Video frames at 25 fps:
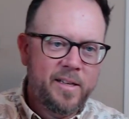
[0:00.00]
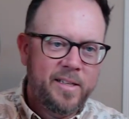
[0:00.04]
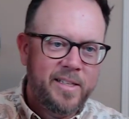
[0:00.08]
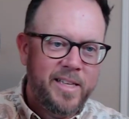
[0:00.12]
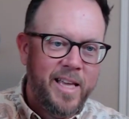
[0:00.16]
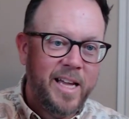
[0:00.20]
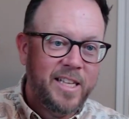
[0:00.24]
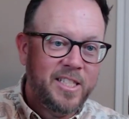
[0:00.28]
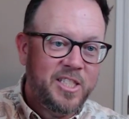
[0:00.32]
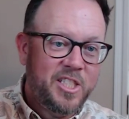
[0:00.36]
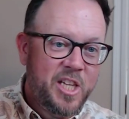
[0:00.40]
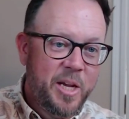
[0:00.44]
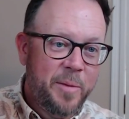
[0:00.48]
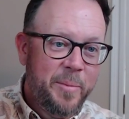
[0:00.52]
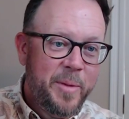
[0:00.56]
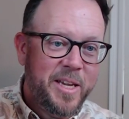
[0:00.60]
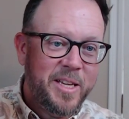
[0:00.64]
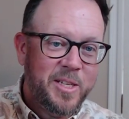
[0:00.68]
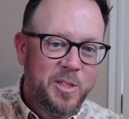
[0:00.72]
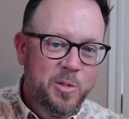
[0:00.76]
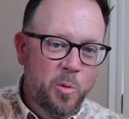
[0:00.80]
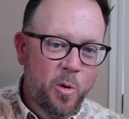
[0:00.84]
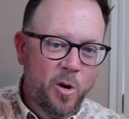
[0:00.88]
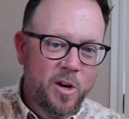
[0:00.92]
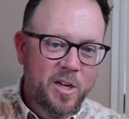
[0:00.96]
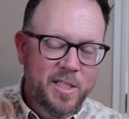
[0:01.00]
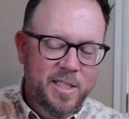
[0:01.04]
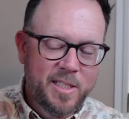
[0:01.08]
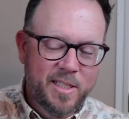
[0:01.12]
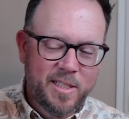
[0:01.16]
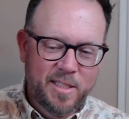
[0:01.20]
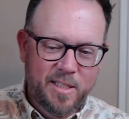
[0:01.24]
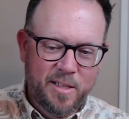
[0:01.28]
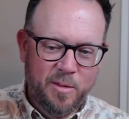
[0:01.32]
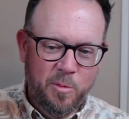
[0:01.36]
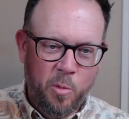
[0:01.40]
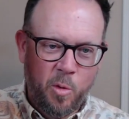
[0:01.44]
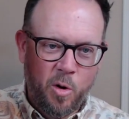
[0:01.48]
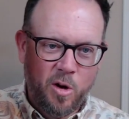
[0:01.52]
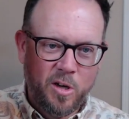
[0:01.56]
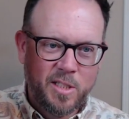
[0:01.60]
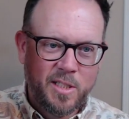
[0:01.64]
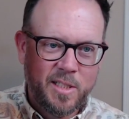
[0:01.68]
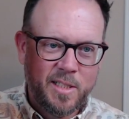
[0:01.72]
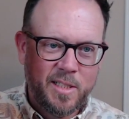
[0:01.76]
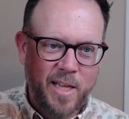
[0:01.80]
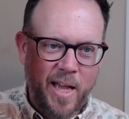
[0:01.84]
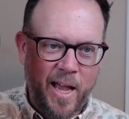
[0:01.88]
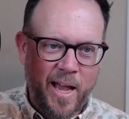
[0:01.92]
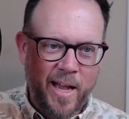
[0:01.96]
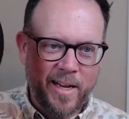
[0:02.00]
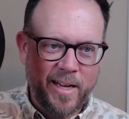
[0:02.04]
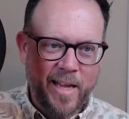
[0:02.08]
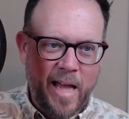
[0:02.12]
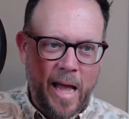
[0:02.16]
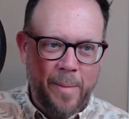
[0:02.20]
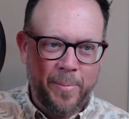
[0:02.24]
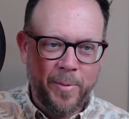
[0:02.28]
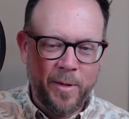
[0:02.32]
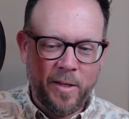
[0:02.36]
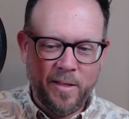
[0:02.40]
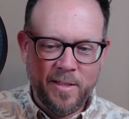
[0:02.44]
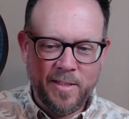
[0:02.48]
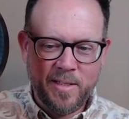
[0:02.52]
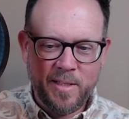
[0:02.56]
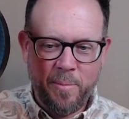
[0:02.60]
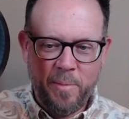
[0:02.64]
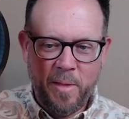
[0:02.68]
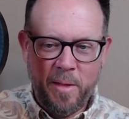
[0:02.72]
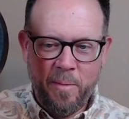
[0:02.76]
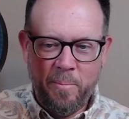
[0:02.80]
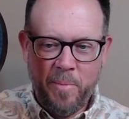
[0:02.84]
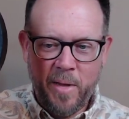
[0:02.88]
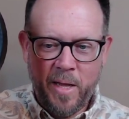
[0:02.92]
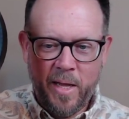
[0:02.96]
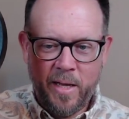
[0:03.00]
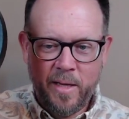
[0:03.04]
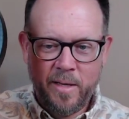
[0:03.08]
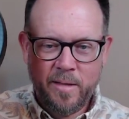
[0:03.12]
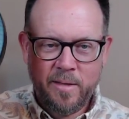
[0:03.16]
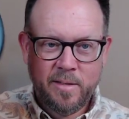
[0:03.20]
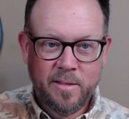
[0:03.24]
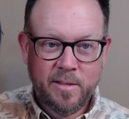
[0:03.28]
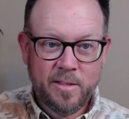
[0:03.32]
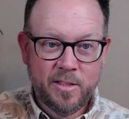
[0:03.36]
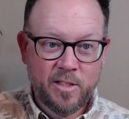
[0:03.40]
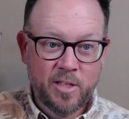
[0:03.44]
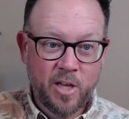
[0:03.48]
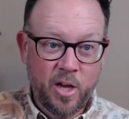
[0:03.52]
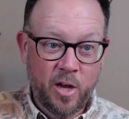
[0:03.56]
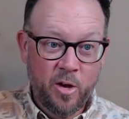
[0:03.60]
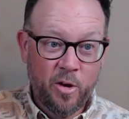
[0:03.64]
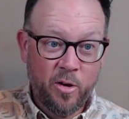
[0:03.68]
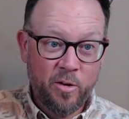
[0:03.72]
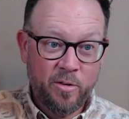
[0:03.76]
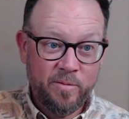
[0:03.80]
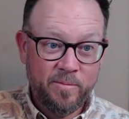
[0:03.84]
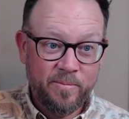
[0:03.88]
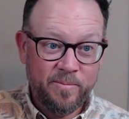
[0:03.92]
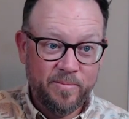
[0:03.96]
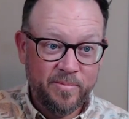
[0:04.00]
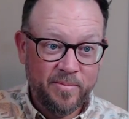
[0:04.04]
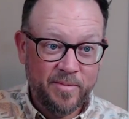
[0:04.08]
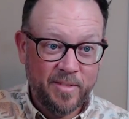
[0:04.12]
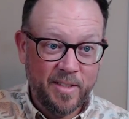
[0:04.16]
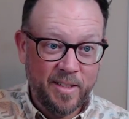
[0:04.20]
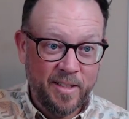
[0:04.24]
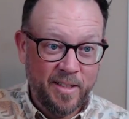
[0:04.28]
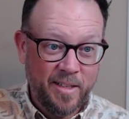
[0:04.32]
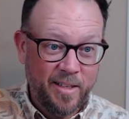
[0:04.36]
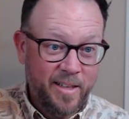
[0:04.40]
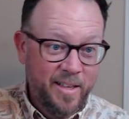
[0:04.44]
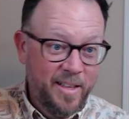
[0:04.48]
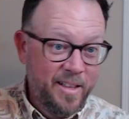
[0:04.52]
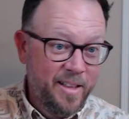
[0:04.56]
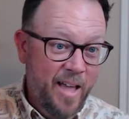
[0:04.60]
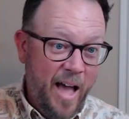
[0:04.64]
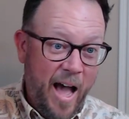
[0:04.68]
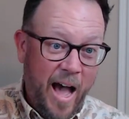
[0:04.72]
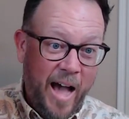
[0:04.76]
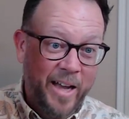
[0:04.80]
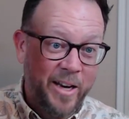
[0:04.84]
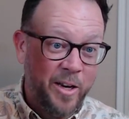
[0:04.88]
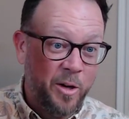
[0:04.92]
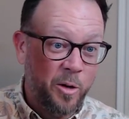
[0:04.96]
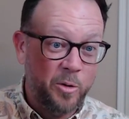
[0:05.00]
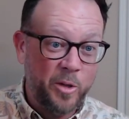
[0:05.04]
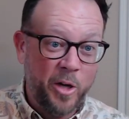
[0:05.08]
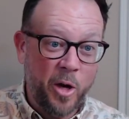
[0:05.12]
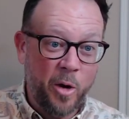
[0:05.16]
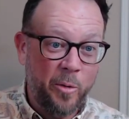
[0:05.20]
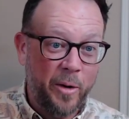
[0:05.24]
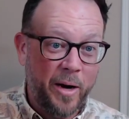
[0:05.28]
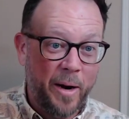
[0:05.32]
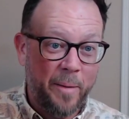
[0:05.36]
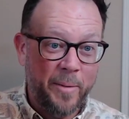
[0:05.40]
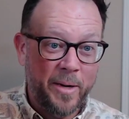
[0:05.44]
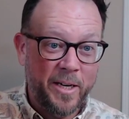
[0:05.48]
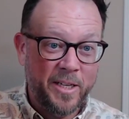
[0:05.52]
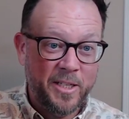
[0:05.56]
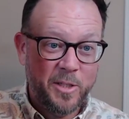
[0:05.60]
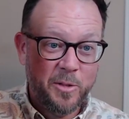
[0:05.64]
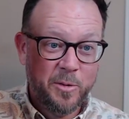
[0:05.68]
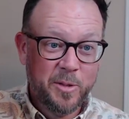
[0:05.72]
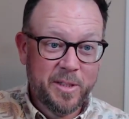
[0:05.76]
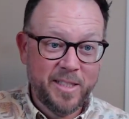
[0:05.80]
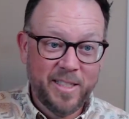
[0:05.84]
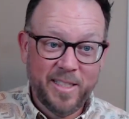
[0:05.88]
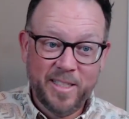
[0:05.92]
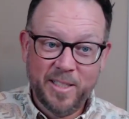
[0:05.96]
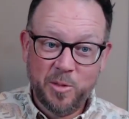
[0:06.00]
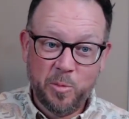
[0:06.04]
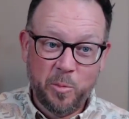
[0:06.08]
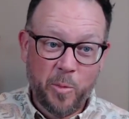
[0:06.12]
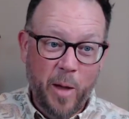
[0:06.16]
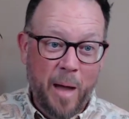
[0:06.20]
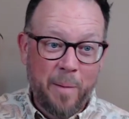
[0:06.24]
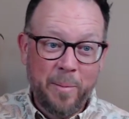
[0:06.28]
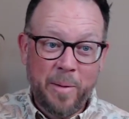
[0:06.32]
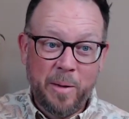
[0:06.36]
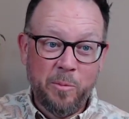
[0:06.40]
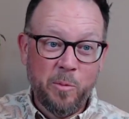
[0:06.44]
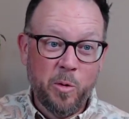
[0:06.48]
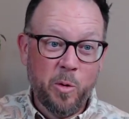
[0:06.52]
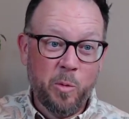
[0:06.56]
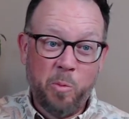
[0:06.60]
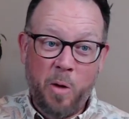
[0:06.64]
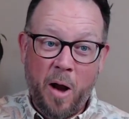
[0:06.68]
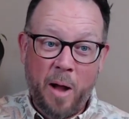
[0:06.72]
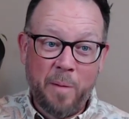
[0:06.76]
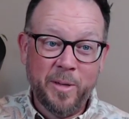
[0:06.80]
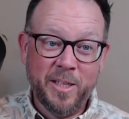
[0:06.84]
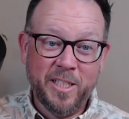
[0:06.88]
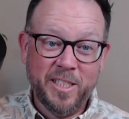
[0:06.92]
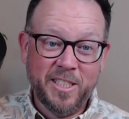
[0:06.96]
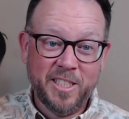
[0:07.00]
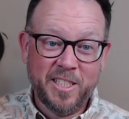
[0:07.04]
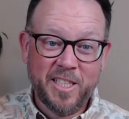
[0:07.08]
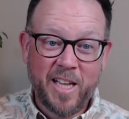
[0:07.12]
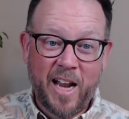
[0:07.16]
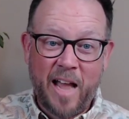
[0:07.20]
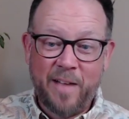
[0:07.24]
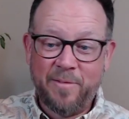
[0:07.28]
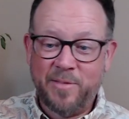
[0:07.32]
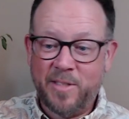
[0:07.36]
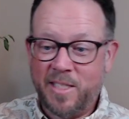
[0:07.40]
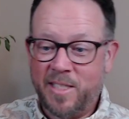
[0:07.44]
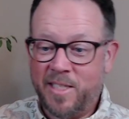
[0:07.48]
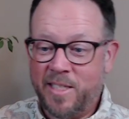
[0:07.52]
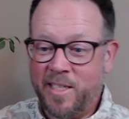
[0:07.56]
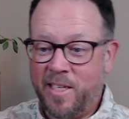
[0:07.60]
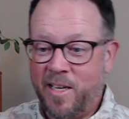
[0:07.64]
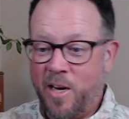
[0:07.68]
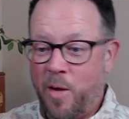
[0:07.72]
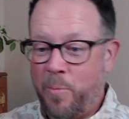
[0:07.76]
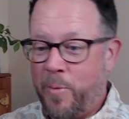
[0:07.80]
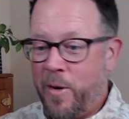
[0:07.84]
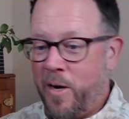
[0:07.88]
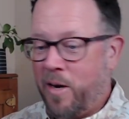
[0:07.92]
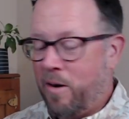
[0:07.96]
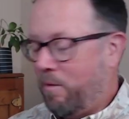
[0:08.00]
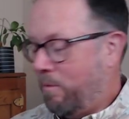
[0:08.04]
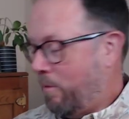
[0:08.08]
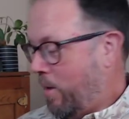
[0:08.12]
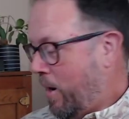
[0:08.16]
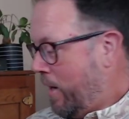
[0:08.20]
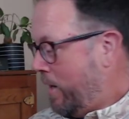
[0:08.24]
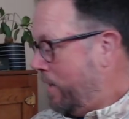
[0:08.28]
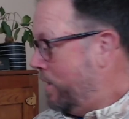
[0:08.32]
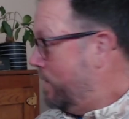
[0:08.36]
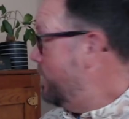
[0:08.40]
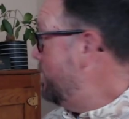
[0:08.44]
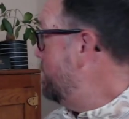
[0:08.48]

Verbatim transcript: yeah, Jimmy is worse worse at capitalism than me. So I don't know what I'm going to do with this. I mean, we're probably just going to have to sit it up here, right?